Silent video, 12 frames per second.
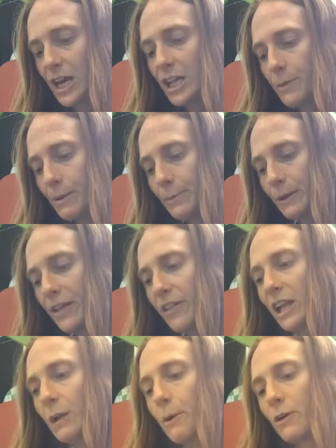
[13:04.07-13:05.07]
The people at
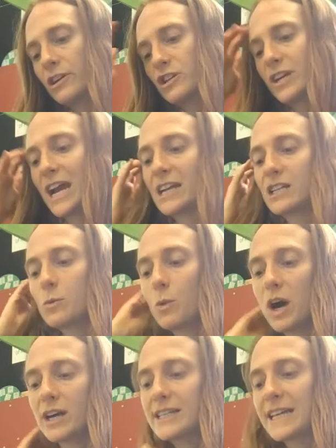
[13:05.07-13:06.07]
the laboratory had to
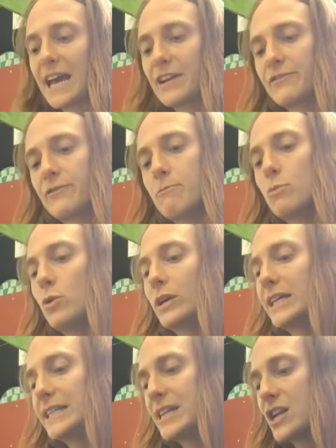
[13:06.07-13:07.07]
work together from
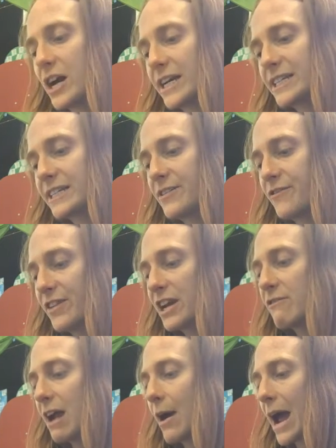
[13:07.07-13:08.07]
morning to night to
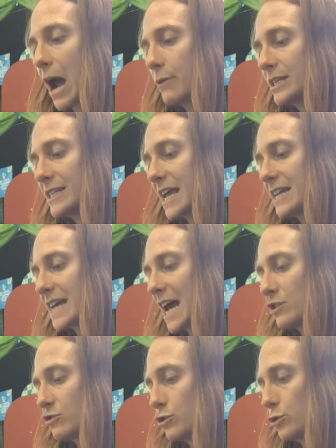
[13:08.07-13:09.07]
figure out how to send
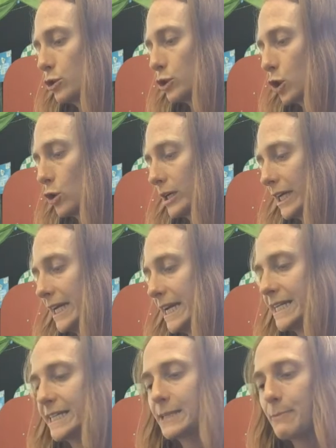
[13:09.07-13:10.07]
astronaut John Glenn
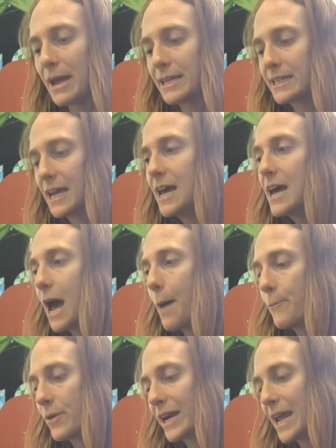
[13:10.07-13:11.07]
into space
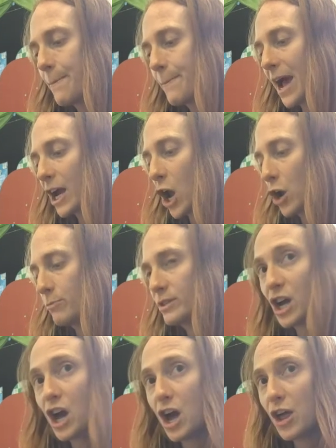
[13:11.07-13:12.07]
and bring him back home
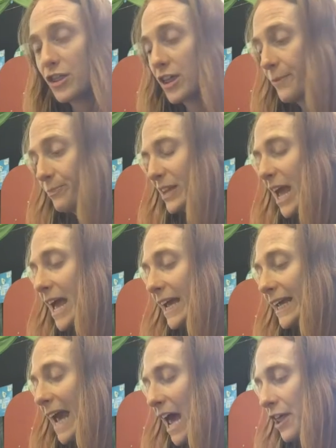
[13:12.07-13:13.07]
to Earth.
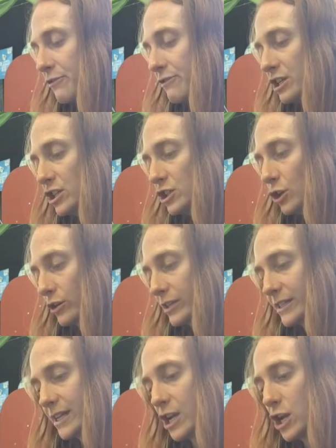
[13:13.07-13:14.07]
Katherine
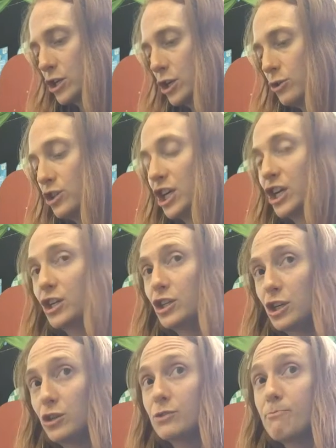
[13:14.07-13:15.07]
Jackson knew she could
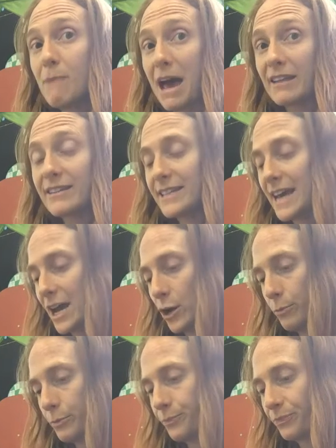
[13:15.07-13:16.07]
use math to
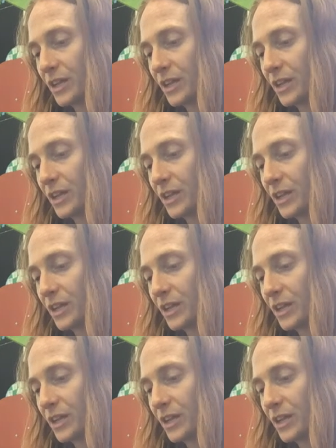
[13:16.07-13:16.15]
help.